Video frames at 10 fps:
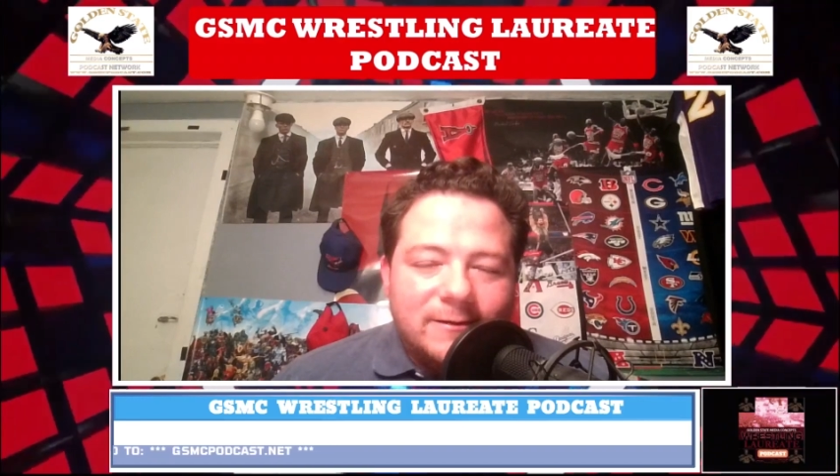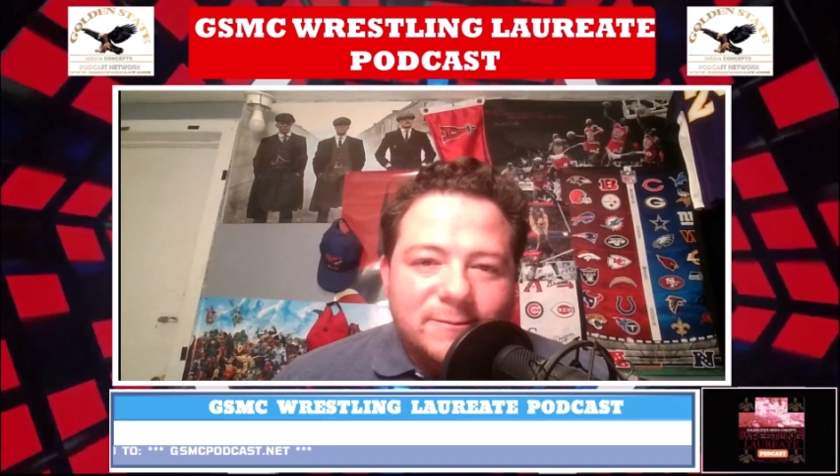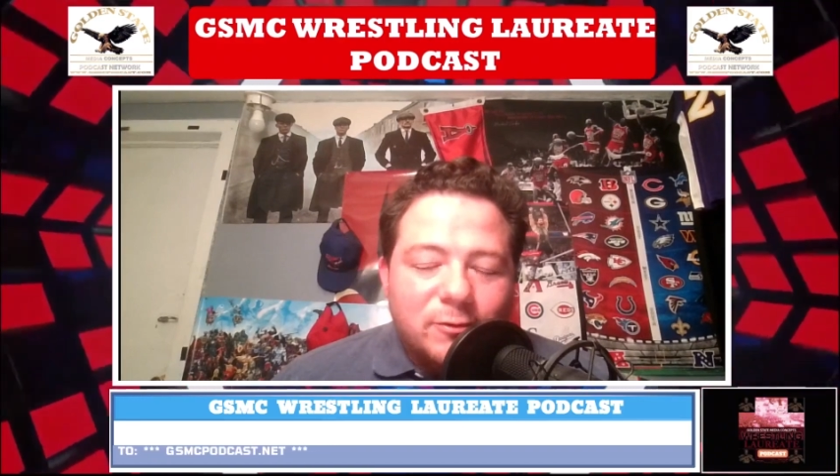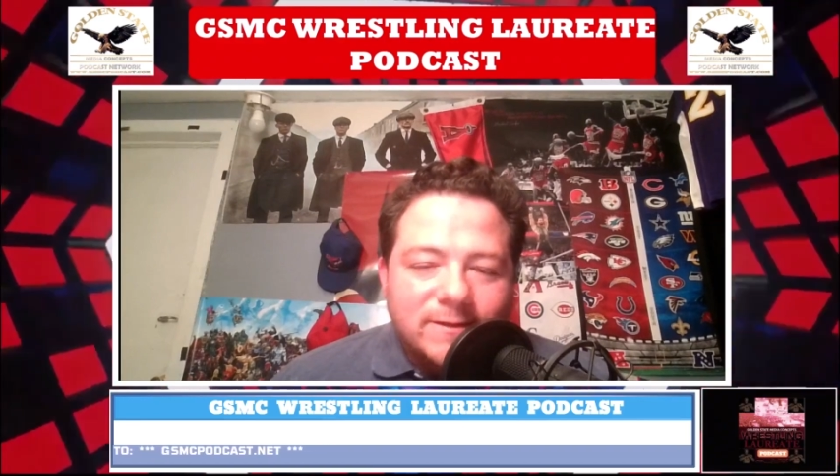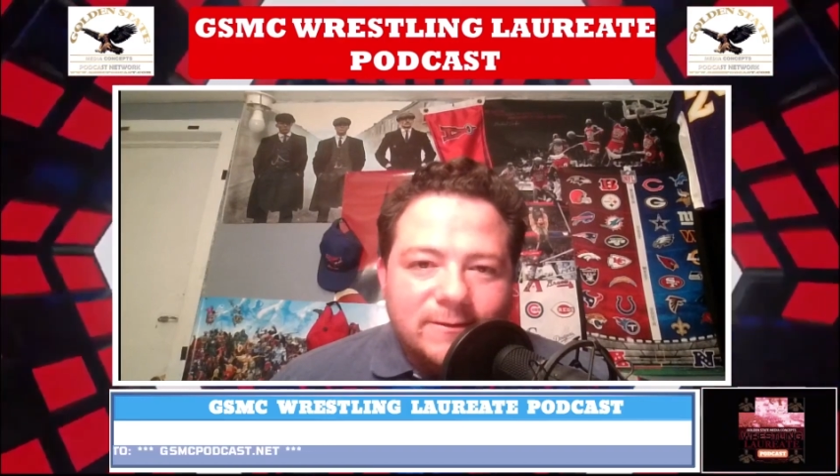
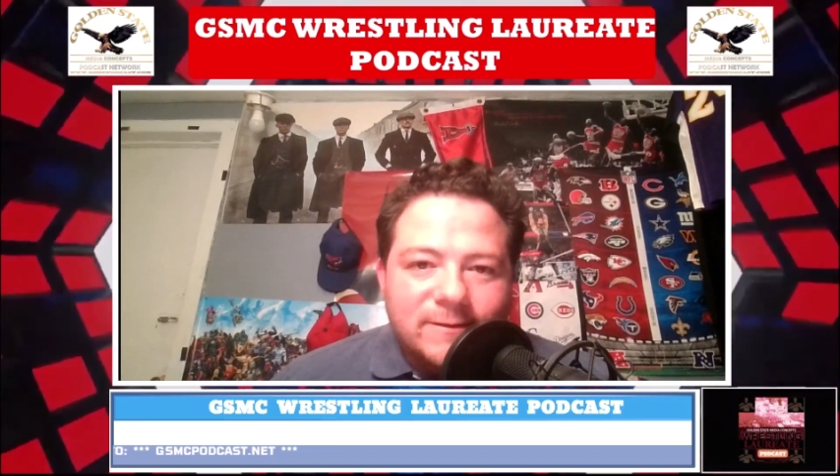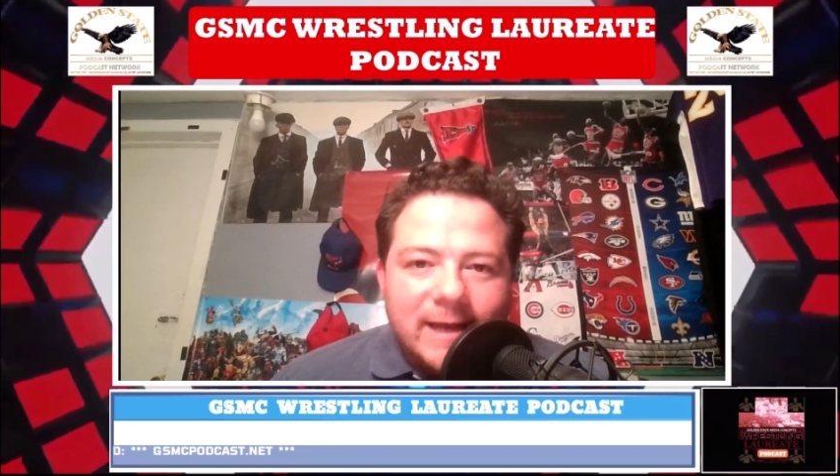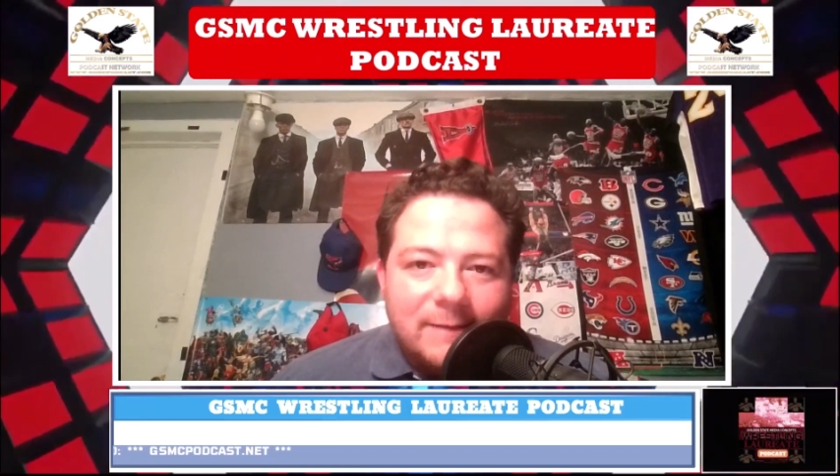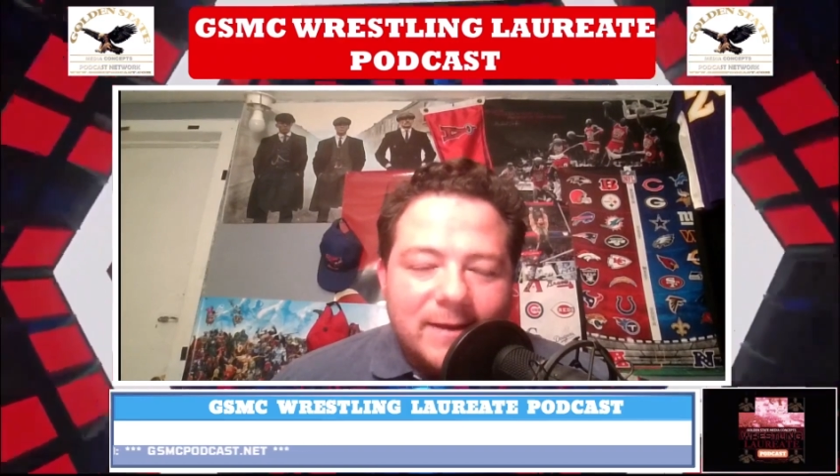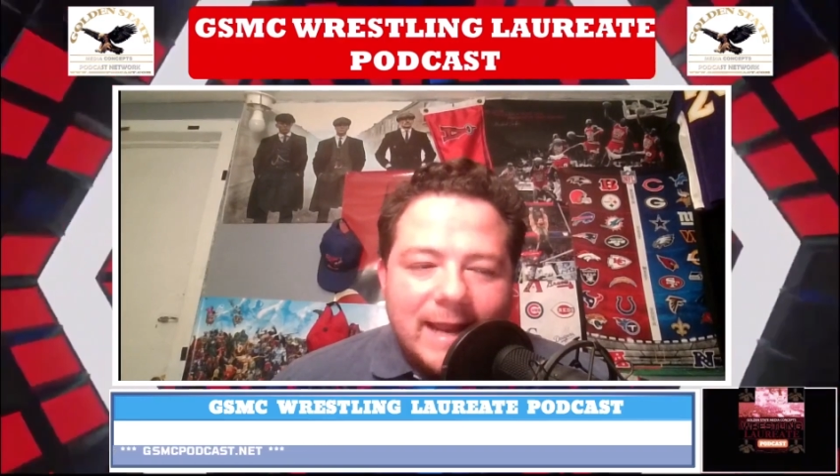sports
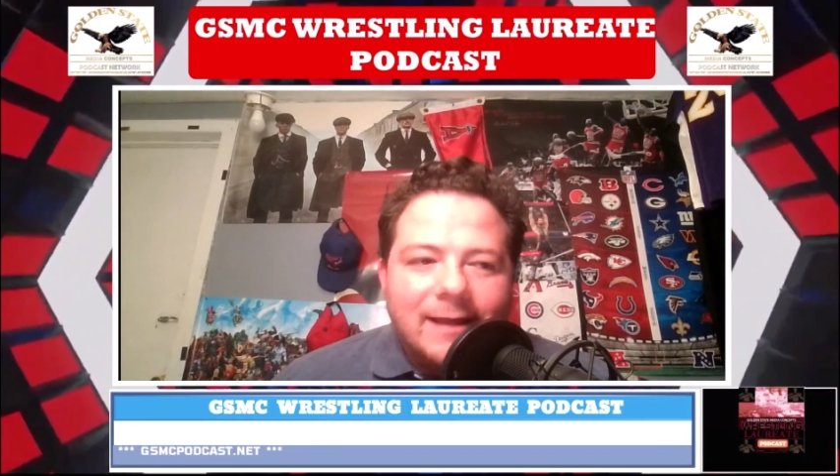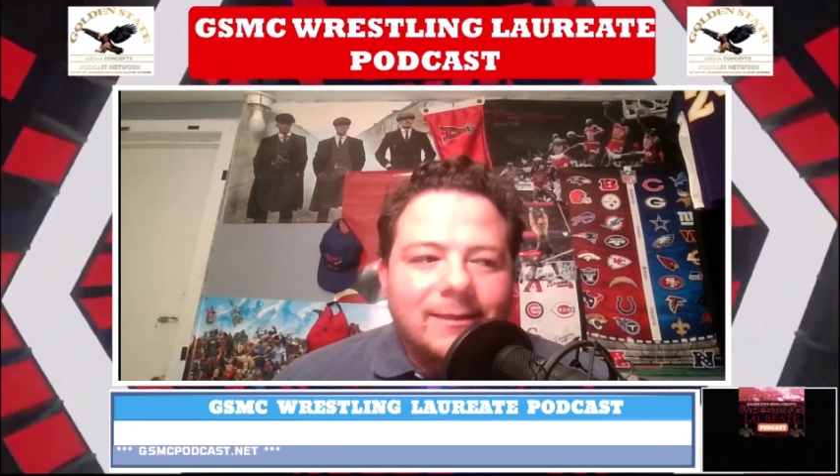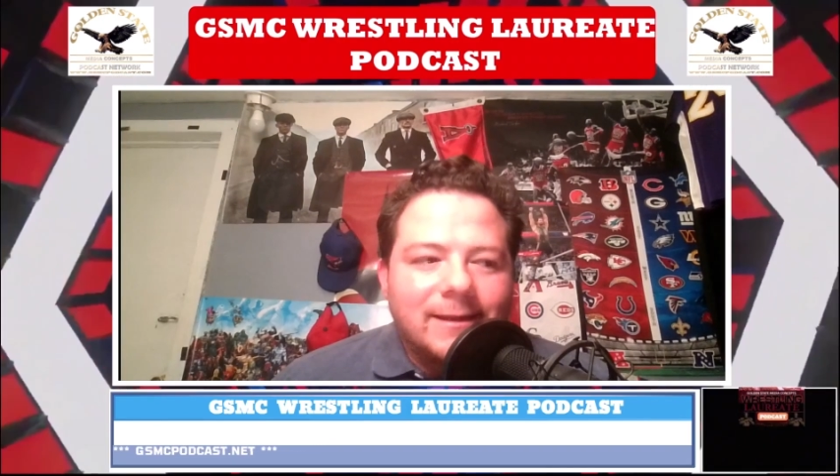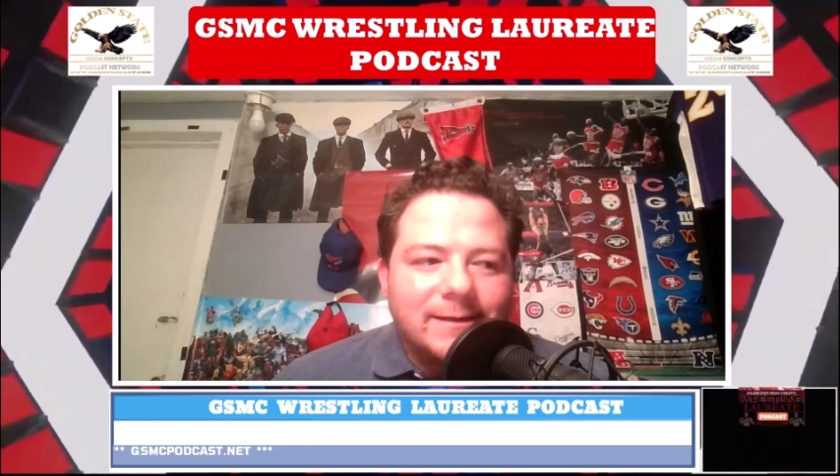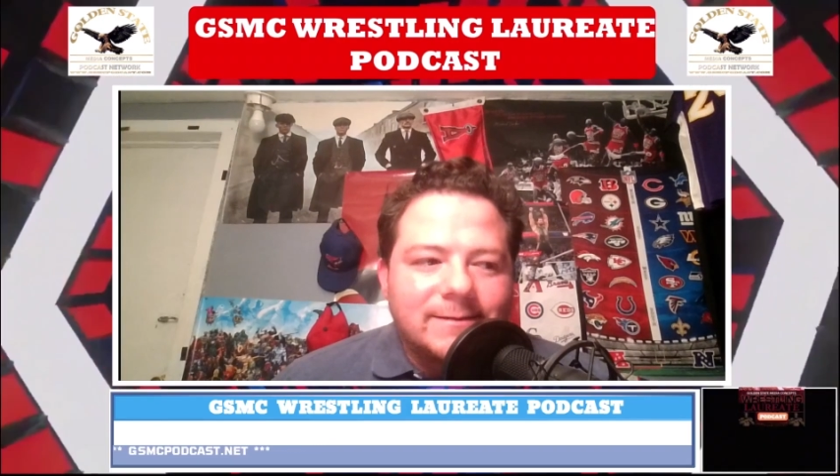entertainment athletes